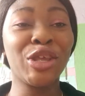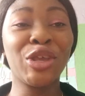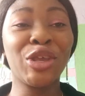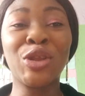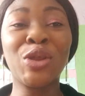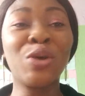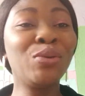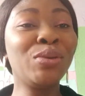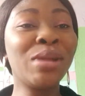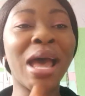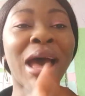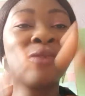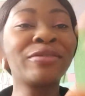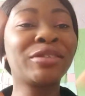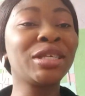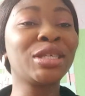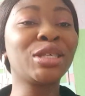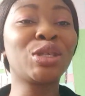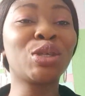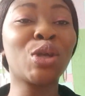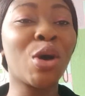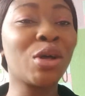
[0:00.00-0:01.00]
You don't have
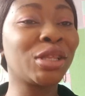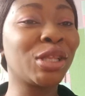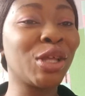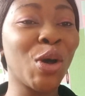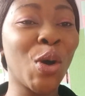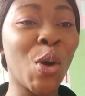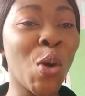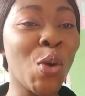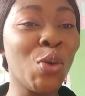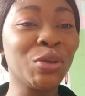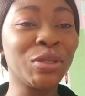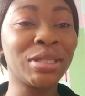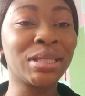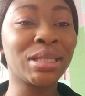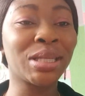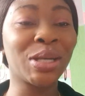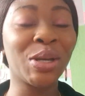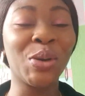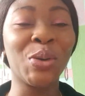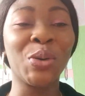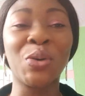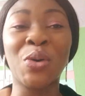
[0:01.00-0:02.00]
to start the old
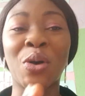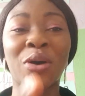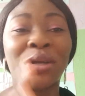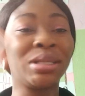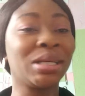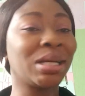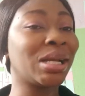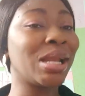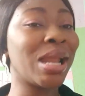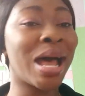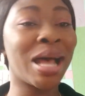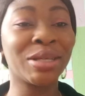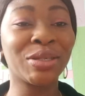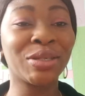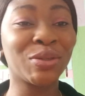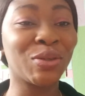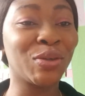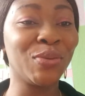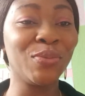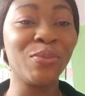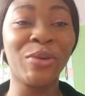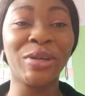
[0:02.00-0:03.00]
school or the
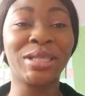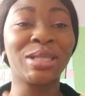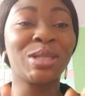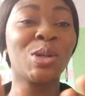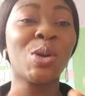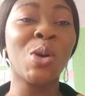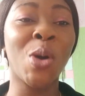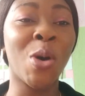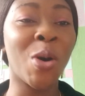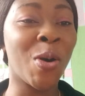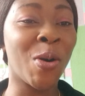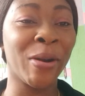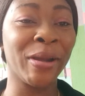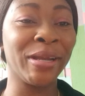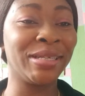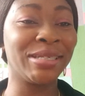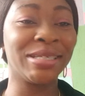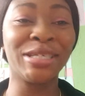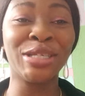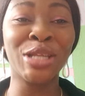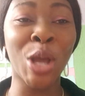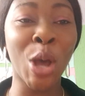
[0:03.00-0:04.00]
classroom with
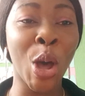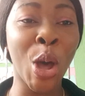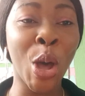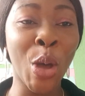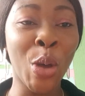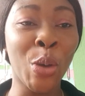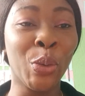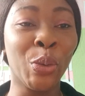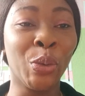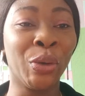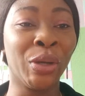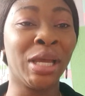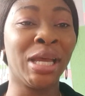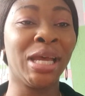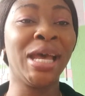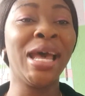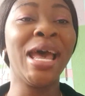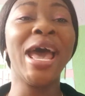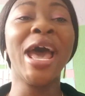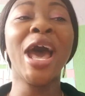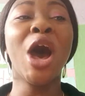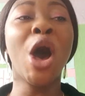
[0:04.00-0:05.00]
toys. No.
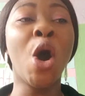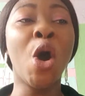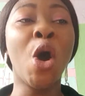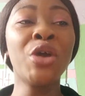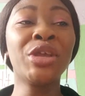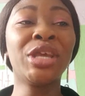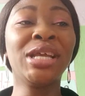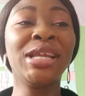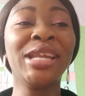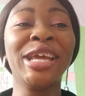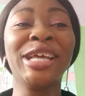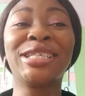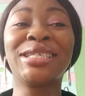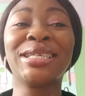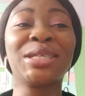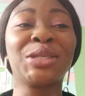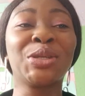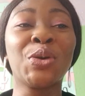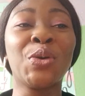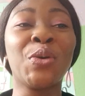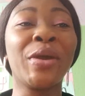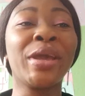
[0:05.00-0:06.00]
All you need
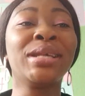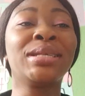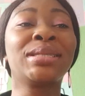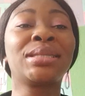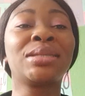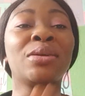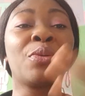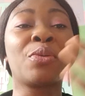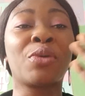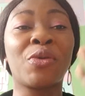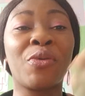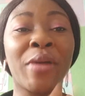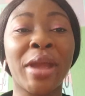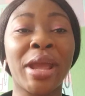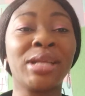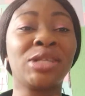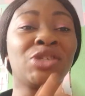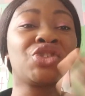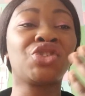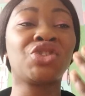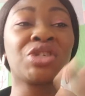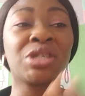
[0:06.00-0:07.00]
to do is to
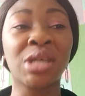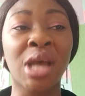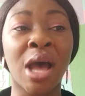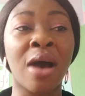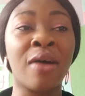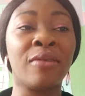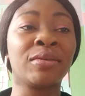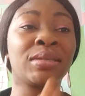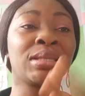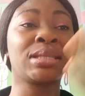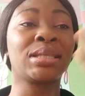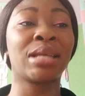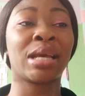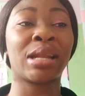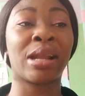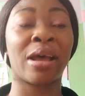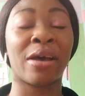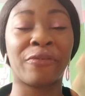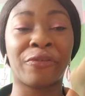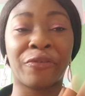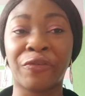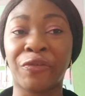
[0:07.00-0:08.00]
create shelves that
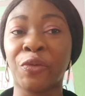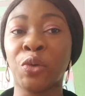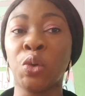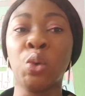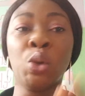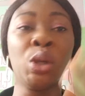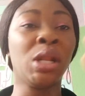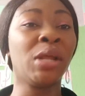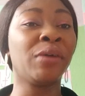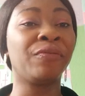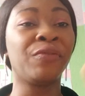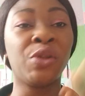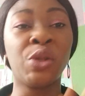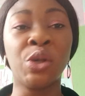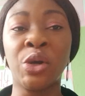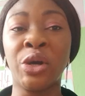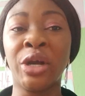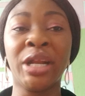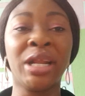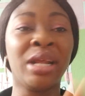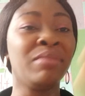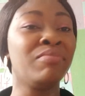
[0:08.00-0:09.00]
are full of
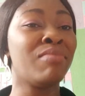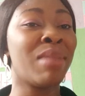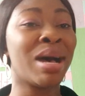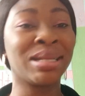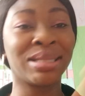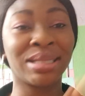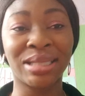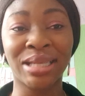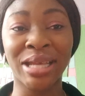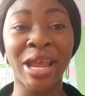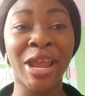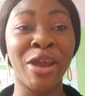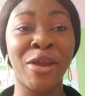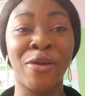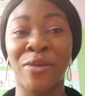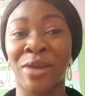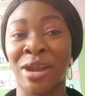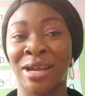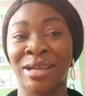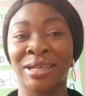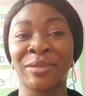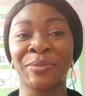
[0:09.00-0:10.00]
learning
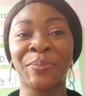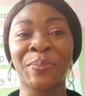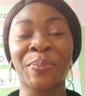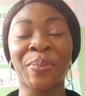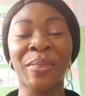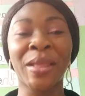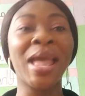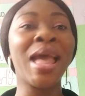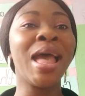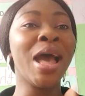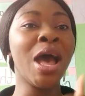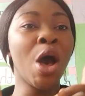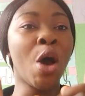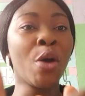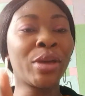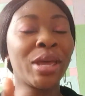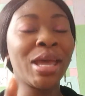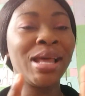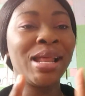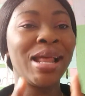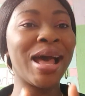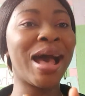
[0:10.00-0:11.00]
materials.
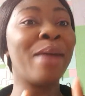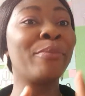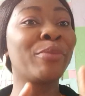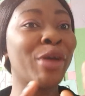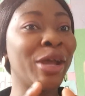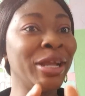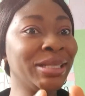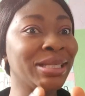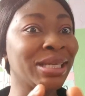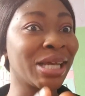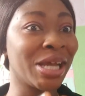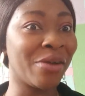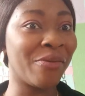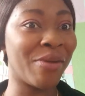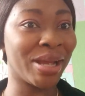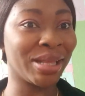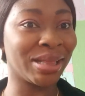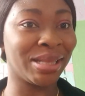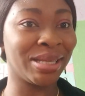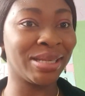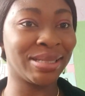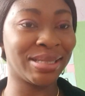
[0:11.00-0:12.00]
Okay, I'm going to
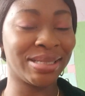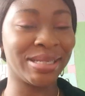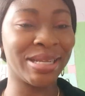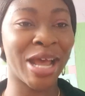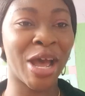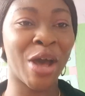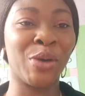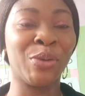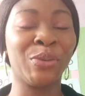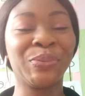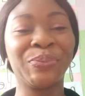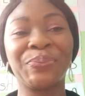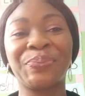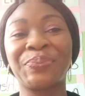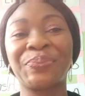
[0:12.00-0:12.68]
correct this now.